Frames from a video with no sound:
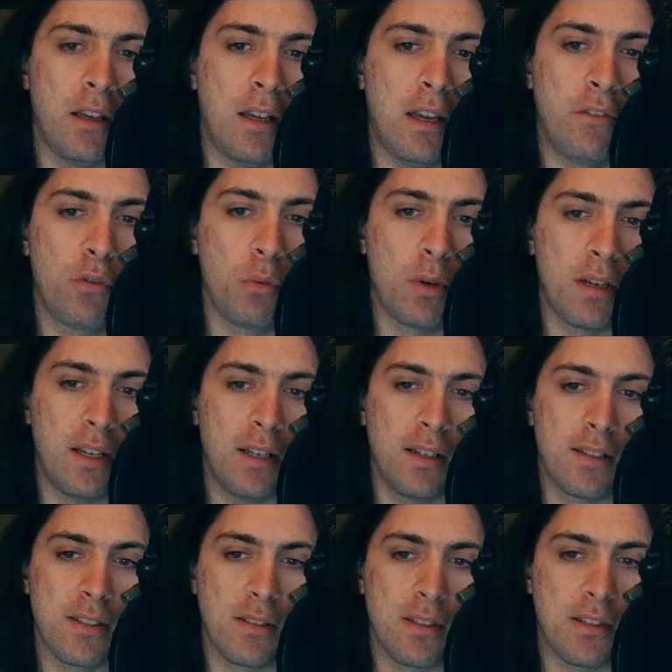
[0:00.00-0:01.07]
Everyone
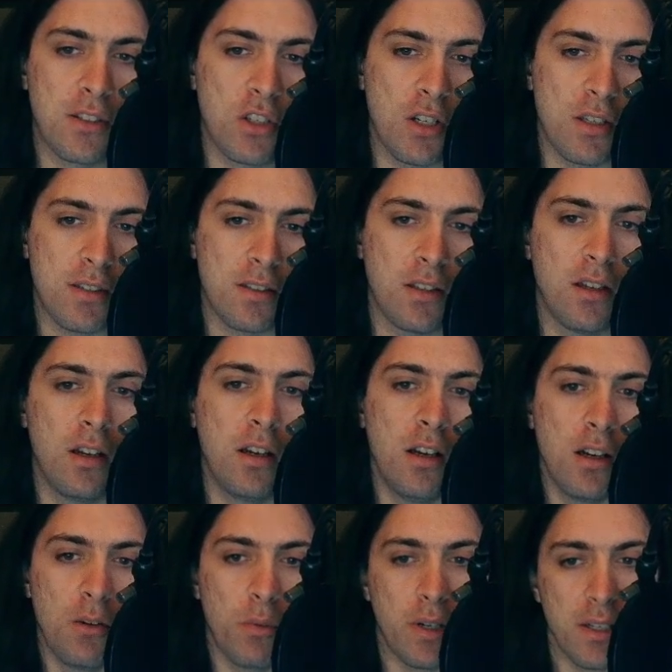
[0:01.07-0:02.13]
else is just,
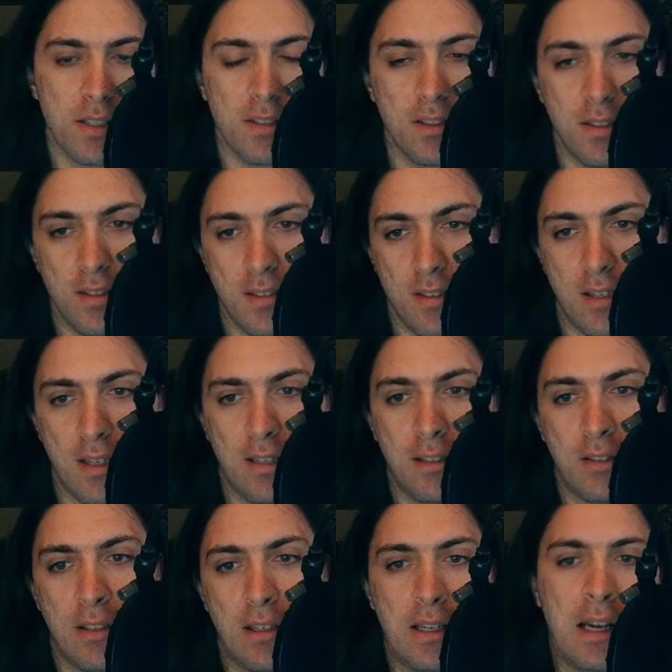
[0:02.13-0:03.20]
what is this?
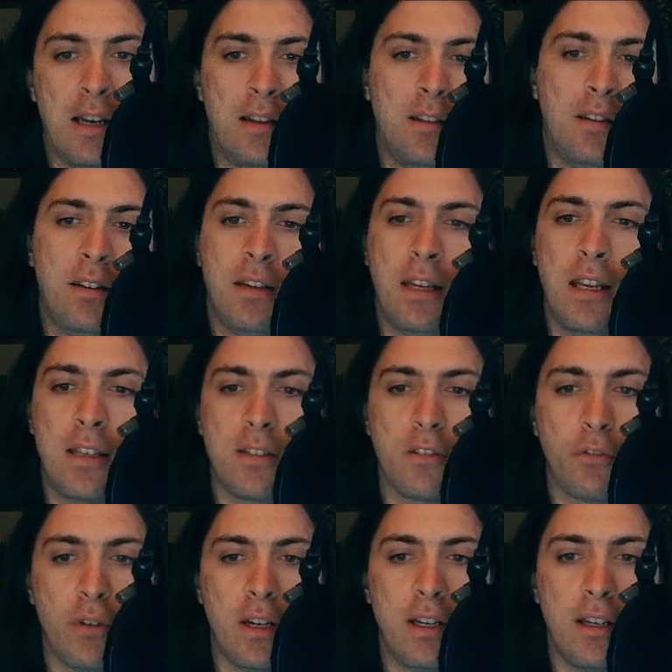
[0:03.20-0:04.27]
And has to
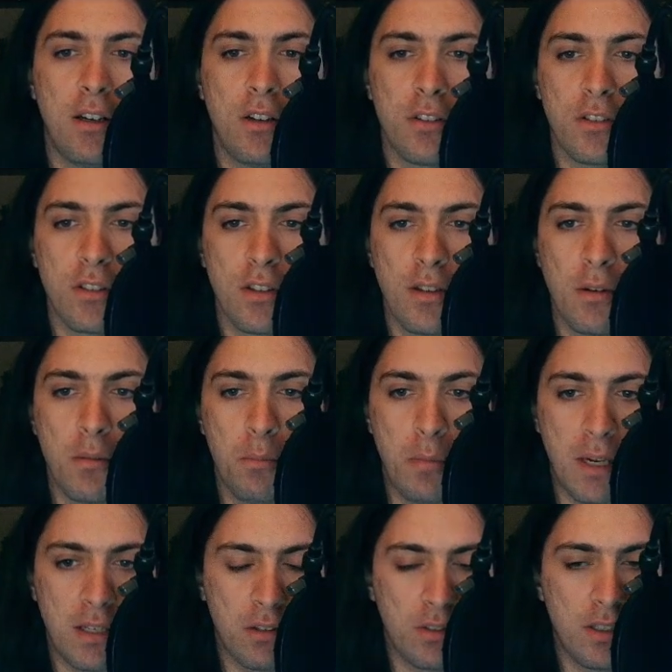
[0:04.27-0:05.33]
find out
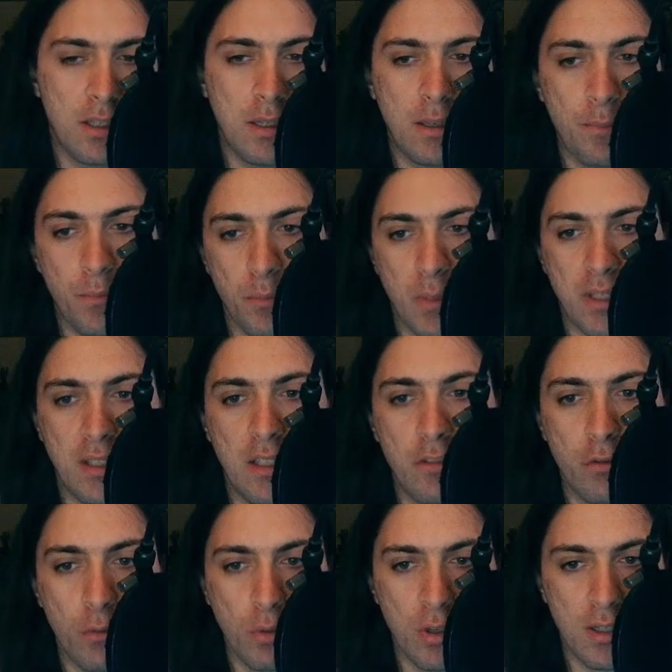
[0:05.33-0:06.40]
manually. But
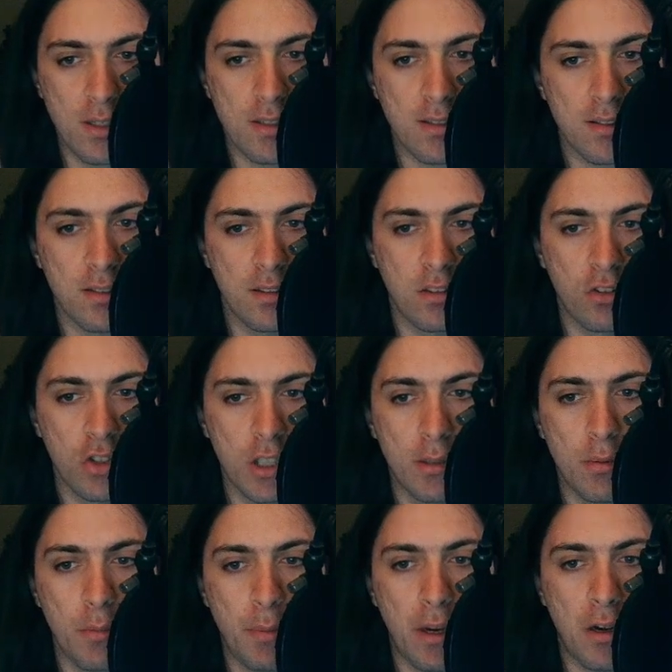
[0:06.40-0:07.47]
even worse, the
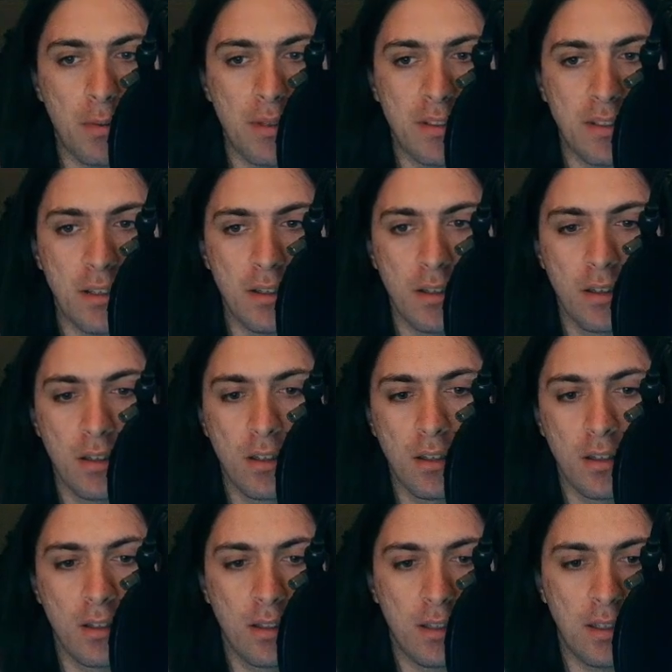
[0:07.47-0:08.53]
turbo parameter,
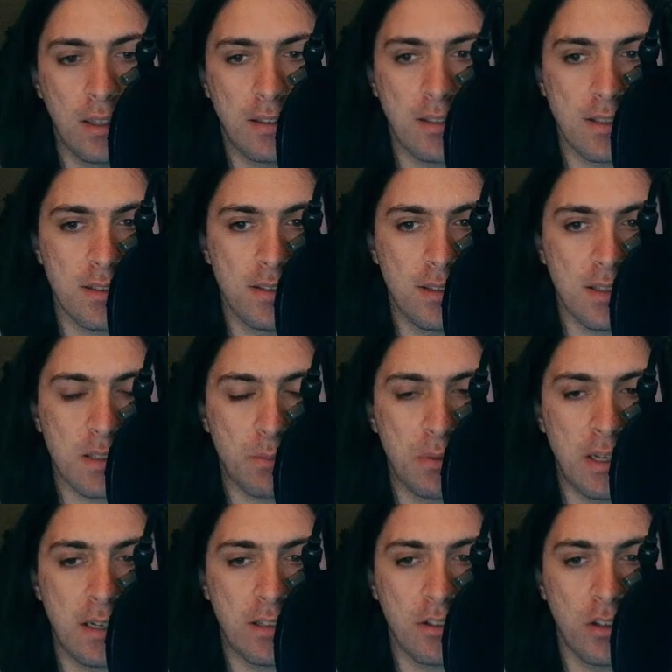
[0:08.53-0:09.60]
it doesn't
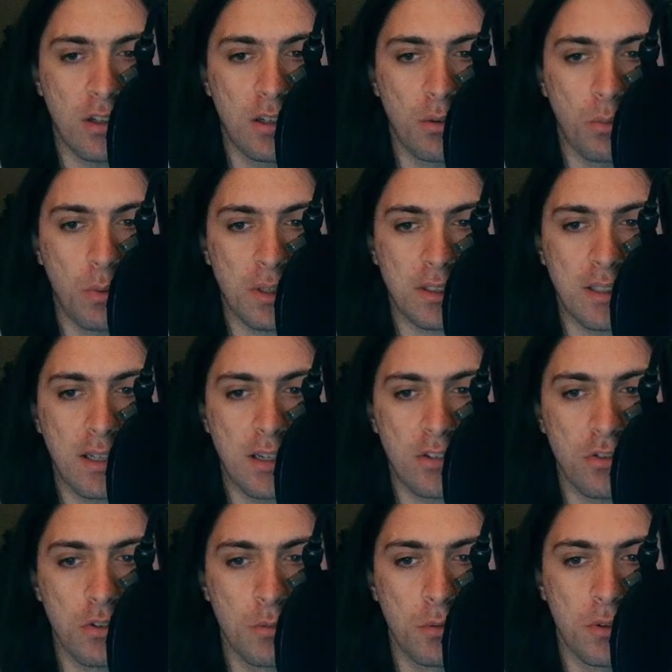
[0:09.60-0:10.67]
explain at all what kind of
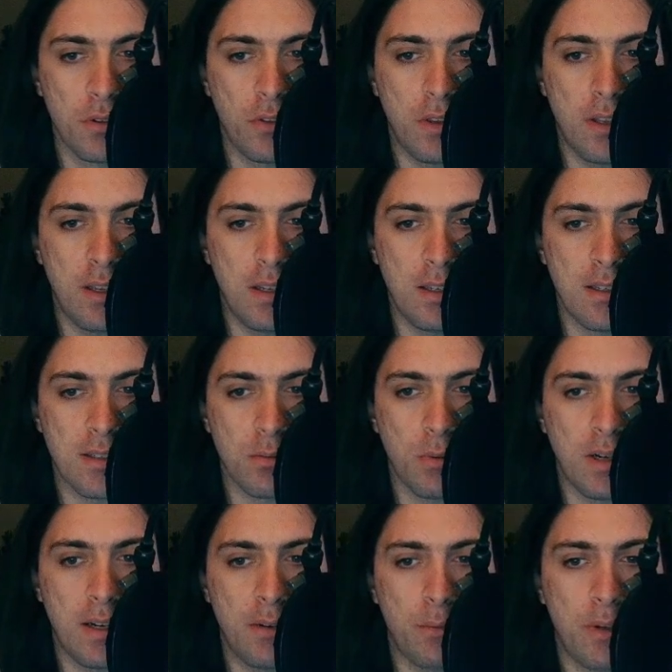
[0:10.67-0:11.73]
turbo it is.
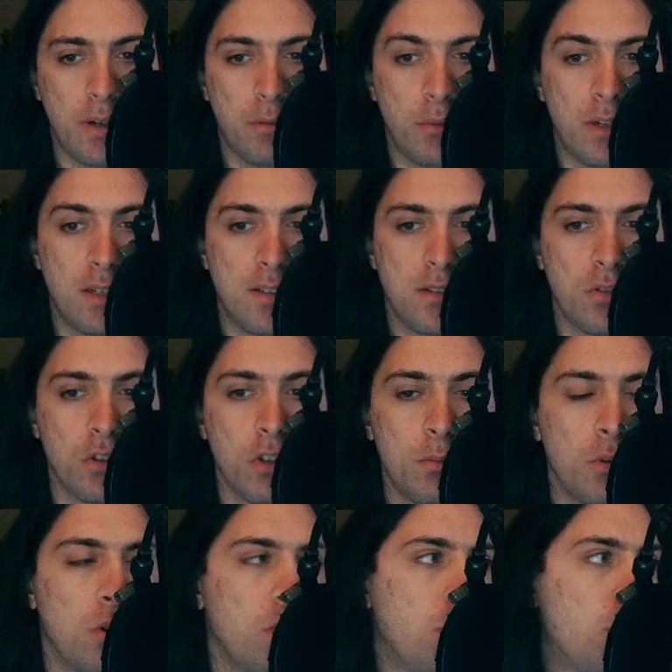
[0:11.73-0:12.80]
What is
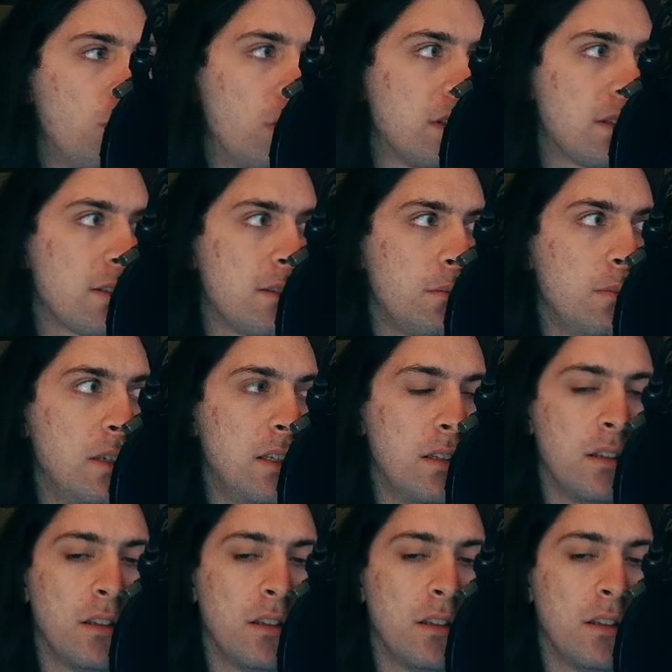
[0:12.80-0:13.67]
turbo? What does it mean?